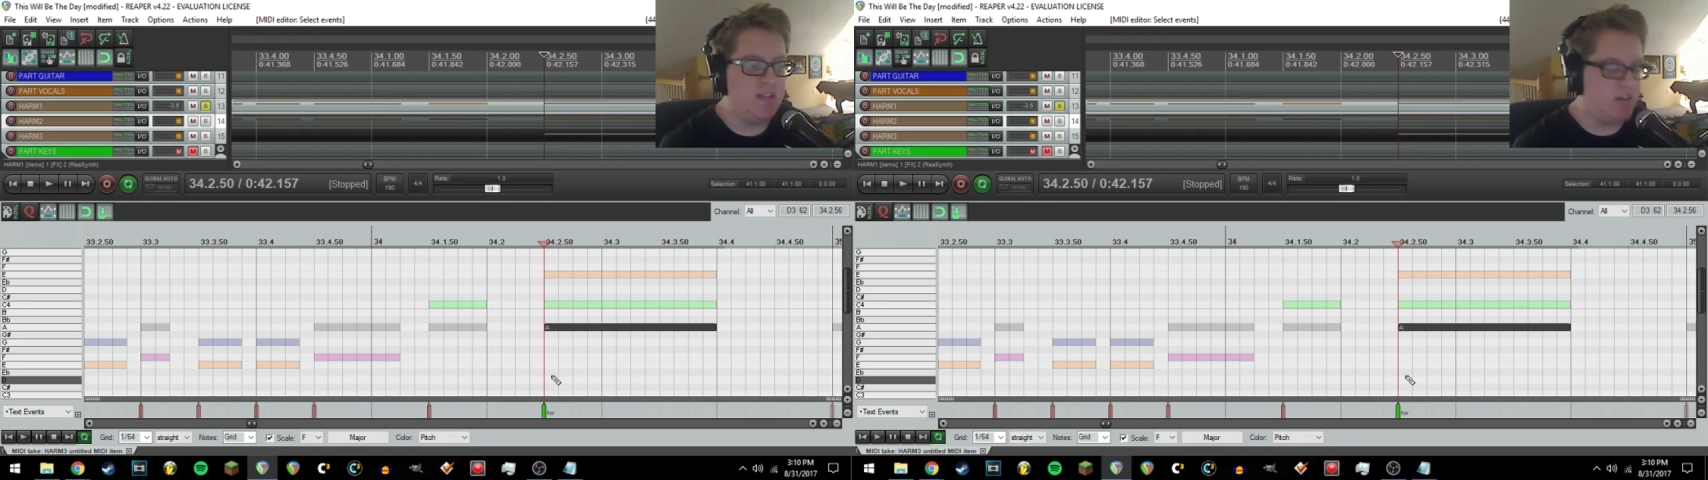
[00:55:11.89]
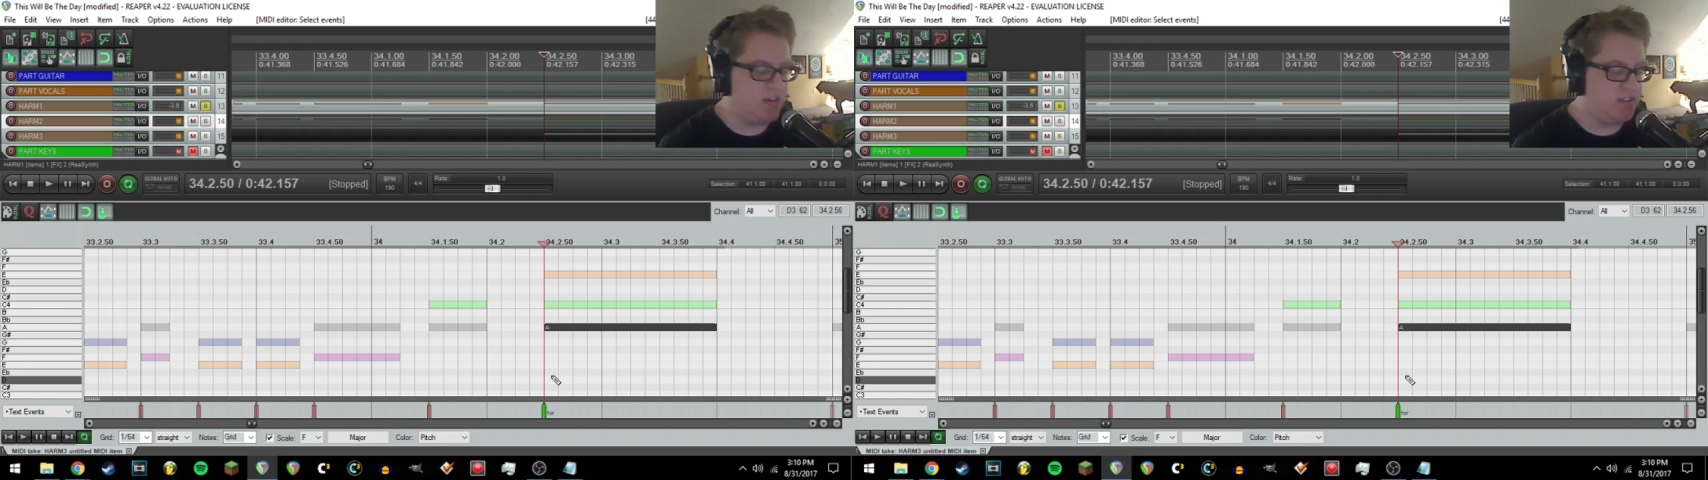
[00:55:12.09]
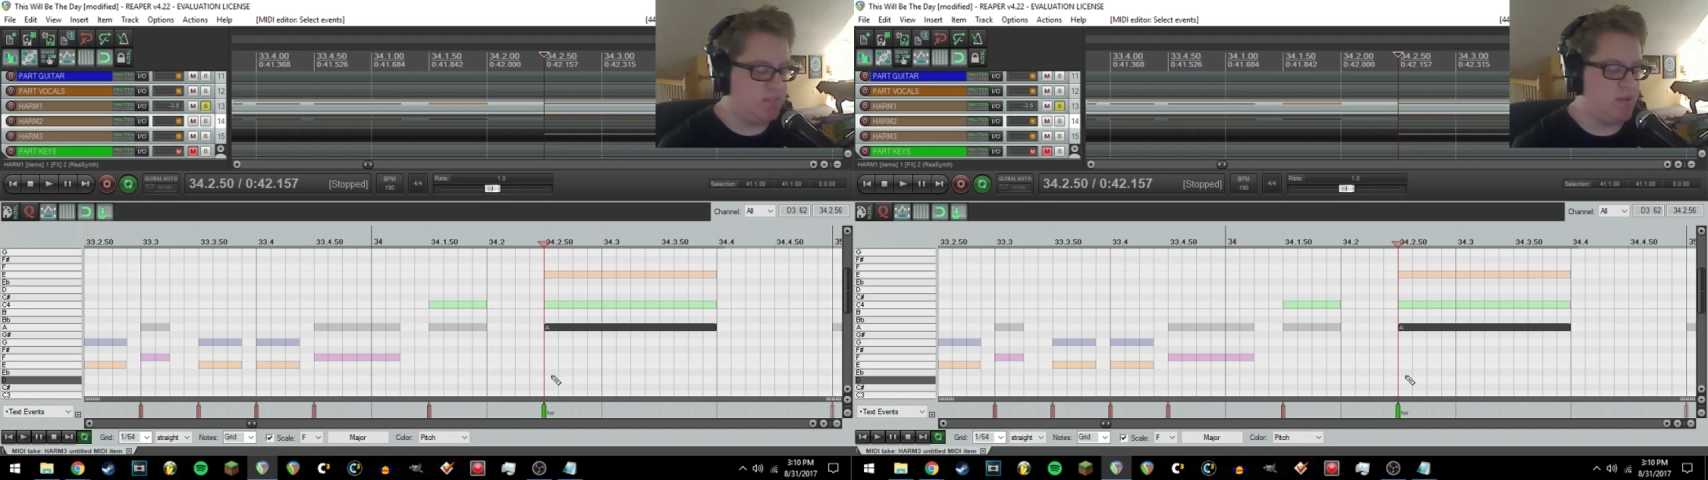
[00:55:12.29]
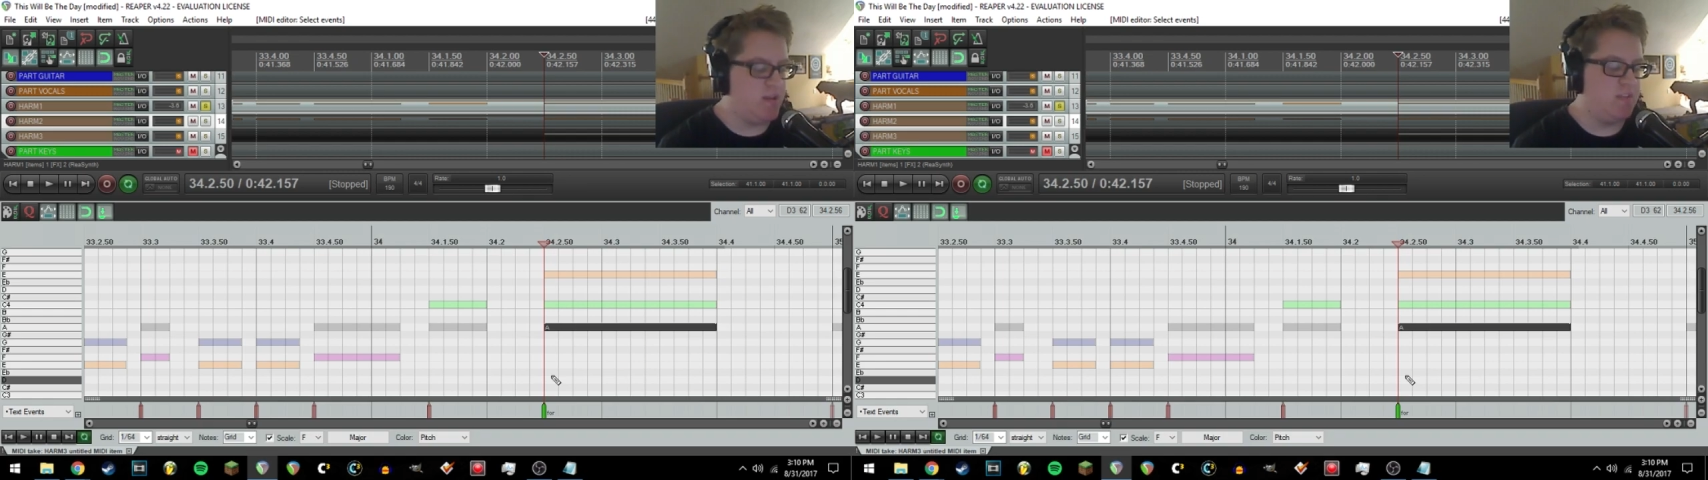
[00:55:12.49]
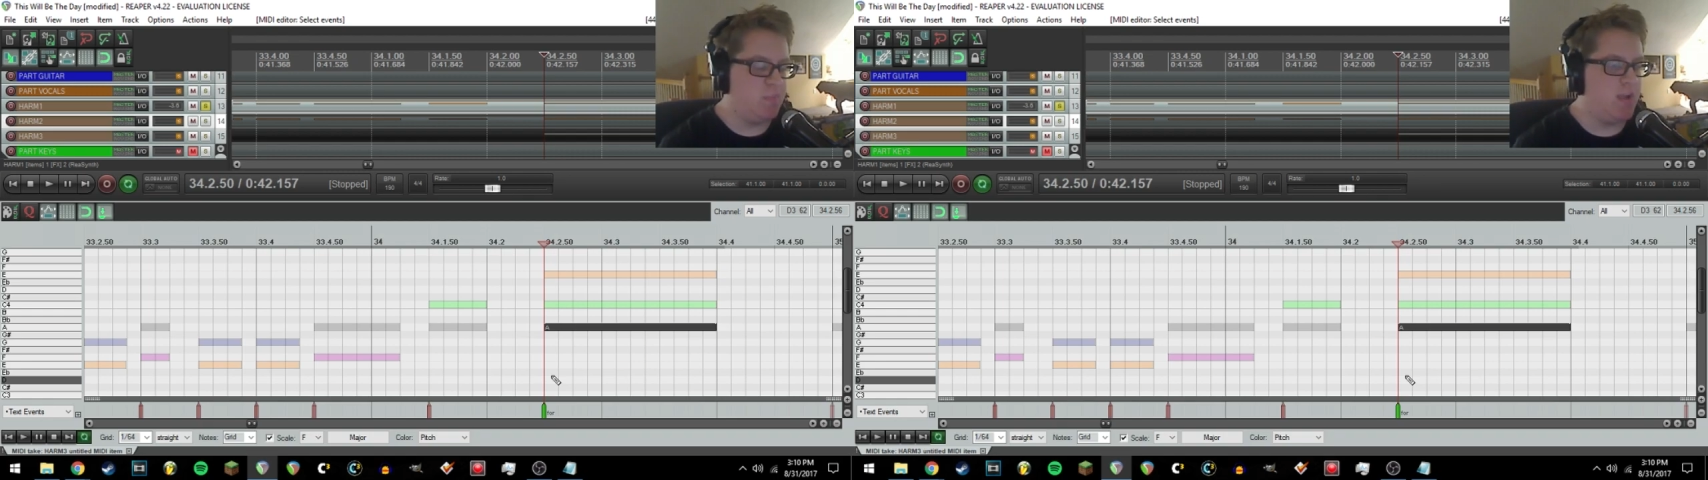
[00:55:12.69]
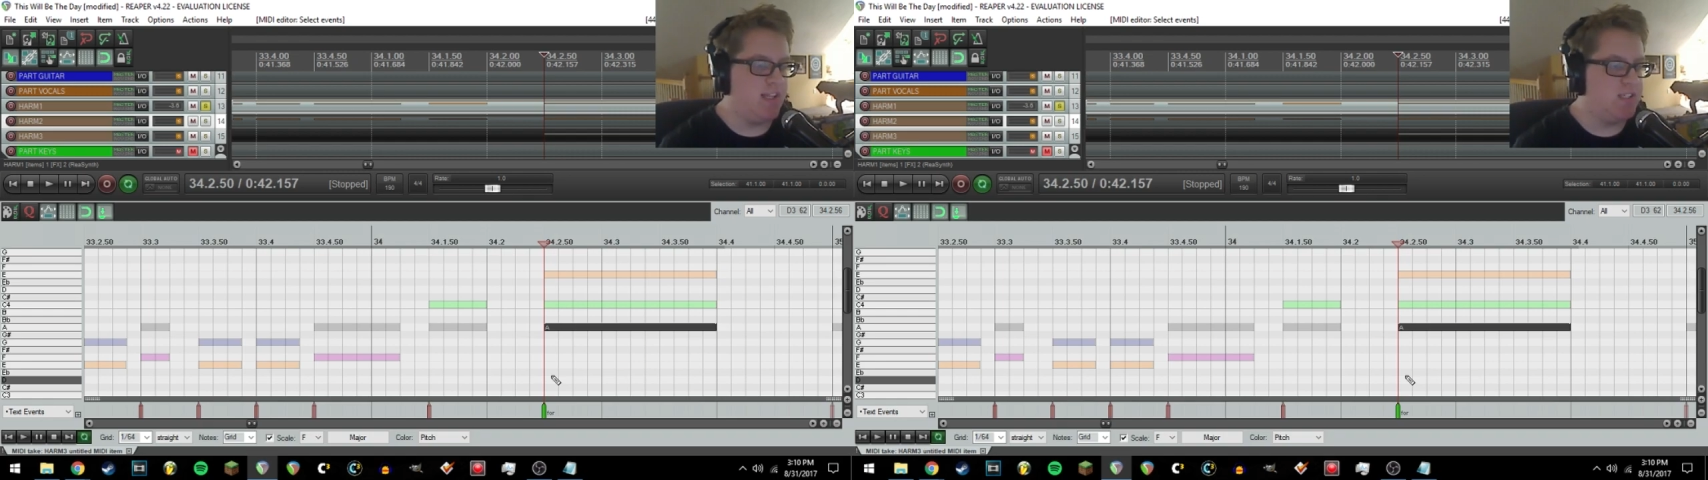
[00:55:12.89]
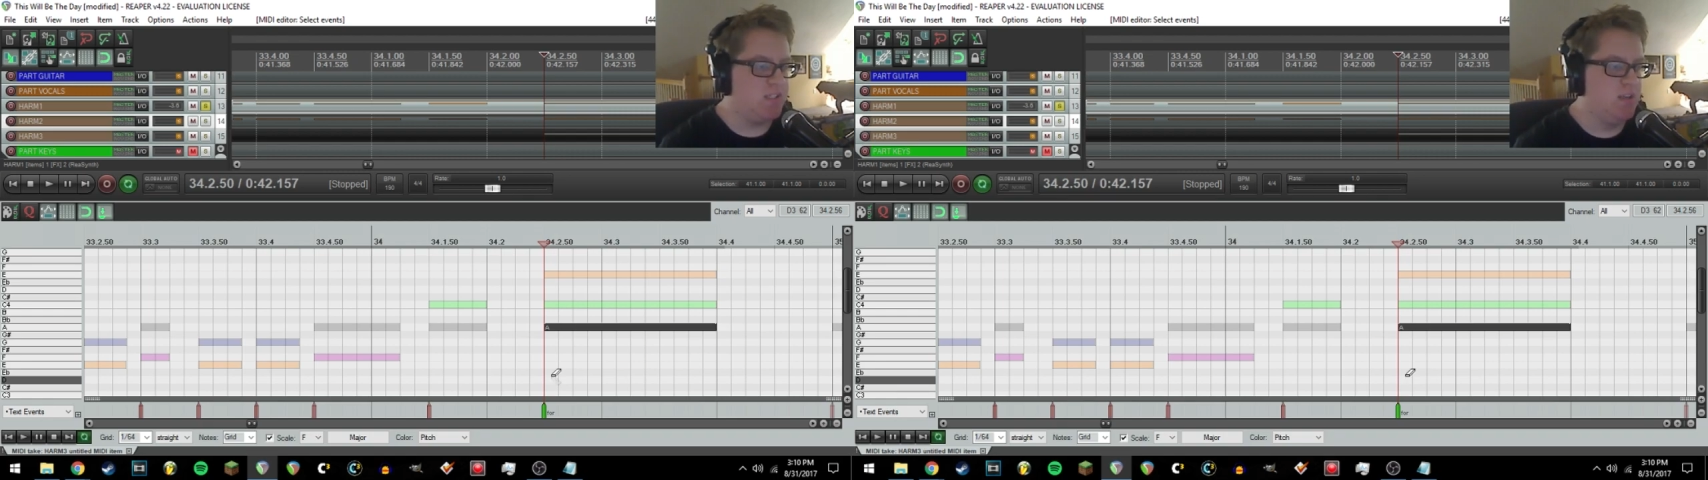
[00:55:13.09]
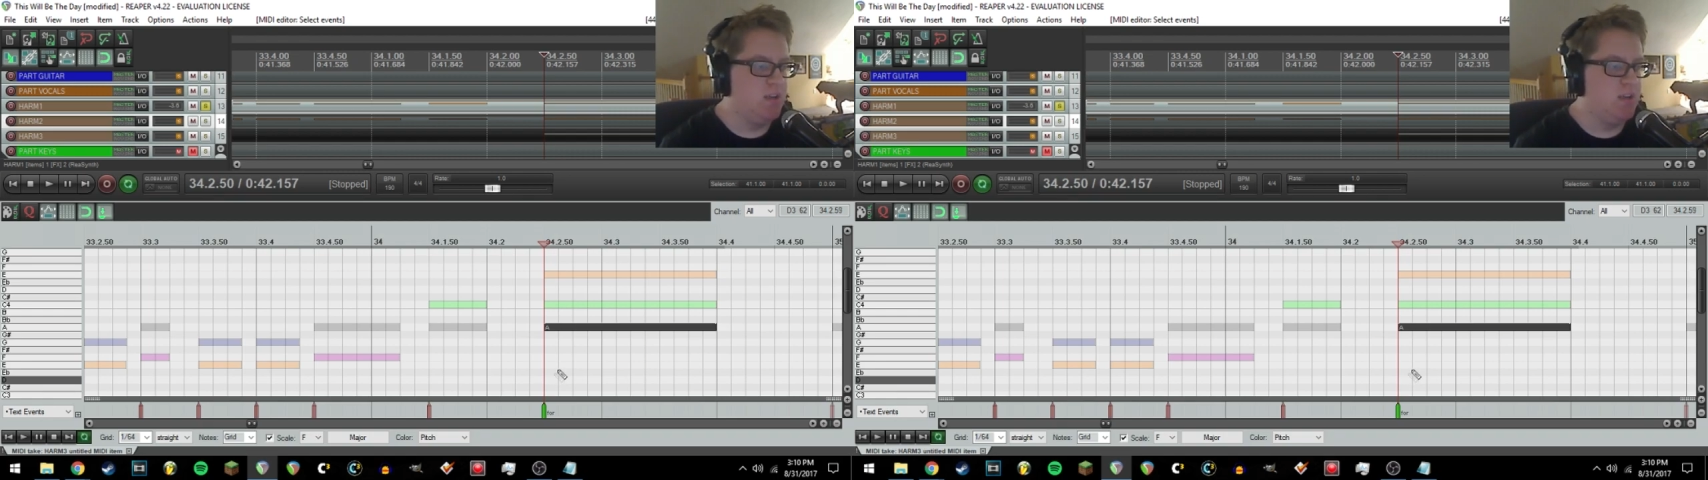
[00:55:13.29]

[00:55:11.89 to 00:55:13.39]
lyrics, but it's pointless.